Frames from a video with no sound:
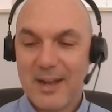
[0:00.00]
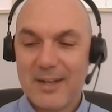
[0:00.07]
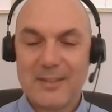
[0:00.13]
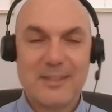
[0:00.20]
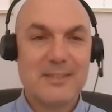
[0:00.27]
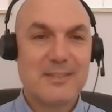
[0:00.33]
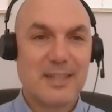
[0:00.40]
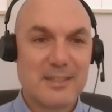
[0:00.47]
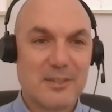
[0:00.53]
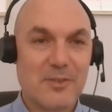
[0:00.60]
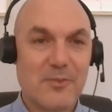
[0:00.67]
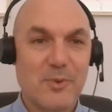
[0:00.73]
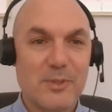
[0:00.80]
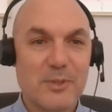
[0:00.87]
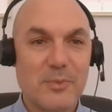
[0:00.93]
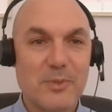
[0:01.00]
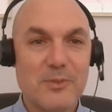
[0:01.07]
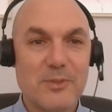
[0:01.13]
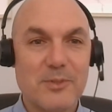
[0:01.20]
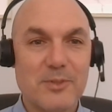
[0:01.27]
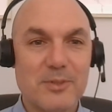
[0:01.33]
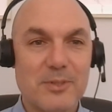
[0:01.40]
an understanding of what they
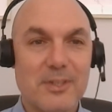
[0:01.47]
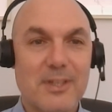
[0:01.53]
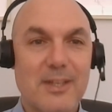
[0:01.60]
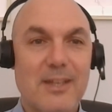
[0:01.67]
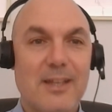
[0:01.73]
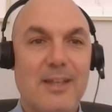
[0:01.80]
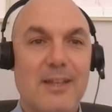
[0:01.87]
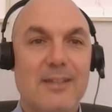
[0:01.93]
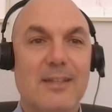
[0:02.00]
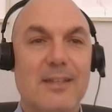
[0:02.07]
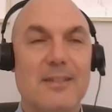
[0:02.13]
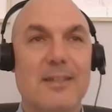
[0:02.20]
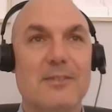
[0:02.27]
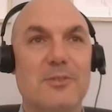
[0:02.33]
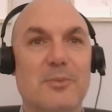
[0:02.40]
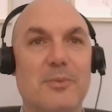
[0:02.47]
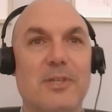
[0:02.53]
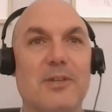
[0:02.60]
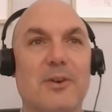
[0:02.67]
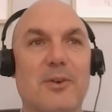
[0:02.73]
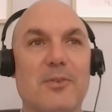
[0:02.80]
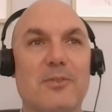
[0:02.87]
want to do, that has to
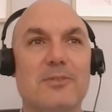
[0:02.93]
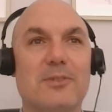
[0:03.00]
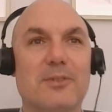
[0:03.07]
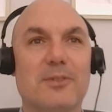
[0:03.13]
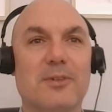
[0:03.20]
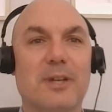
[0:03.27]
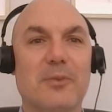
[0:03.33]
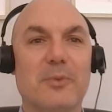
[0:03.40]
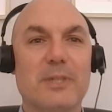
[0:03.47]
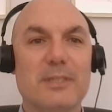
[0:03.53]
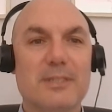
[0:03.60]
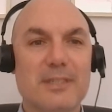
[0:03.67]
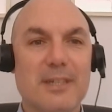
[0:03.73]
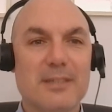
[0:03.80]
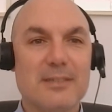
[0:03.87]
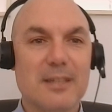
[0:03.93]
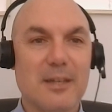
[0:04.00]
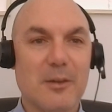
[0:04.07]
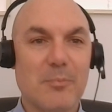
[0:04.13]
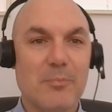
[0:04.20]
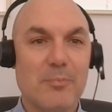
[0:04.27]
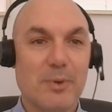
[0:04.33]
be also enriching as
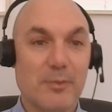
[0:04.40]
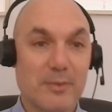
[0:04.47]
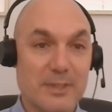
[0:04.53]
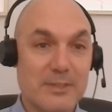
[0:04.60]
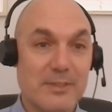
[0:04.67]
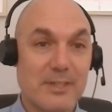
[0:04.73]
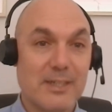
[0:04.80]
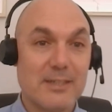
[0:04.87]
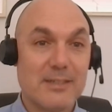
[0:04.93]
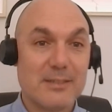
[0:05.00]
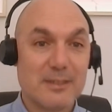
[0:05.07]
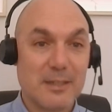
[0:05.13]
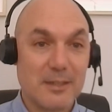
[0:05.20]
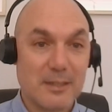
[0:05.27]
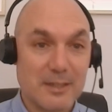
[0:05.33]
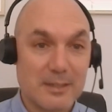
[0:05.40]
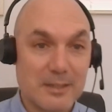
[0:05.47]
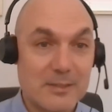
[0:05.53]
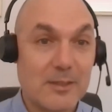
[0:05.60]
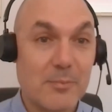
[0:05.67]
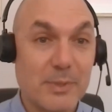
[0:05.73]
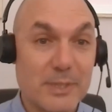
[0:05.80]
a professional and
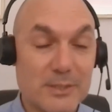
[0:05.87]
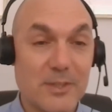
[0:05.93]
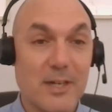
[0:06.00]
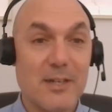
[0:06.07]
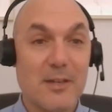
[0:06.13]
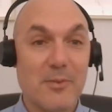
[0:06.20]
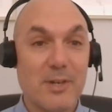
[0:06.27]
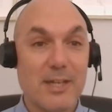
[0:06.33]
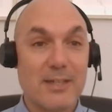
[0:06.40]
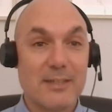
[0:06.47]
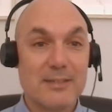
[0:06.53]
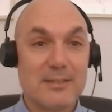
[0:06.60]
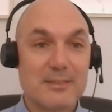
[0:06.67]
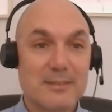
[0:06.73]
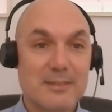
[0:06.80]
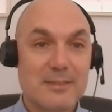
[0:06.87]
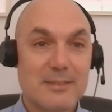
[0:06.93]
at a personal level, I guess.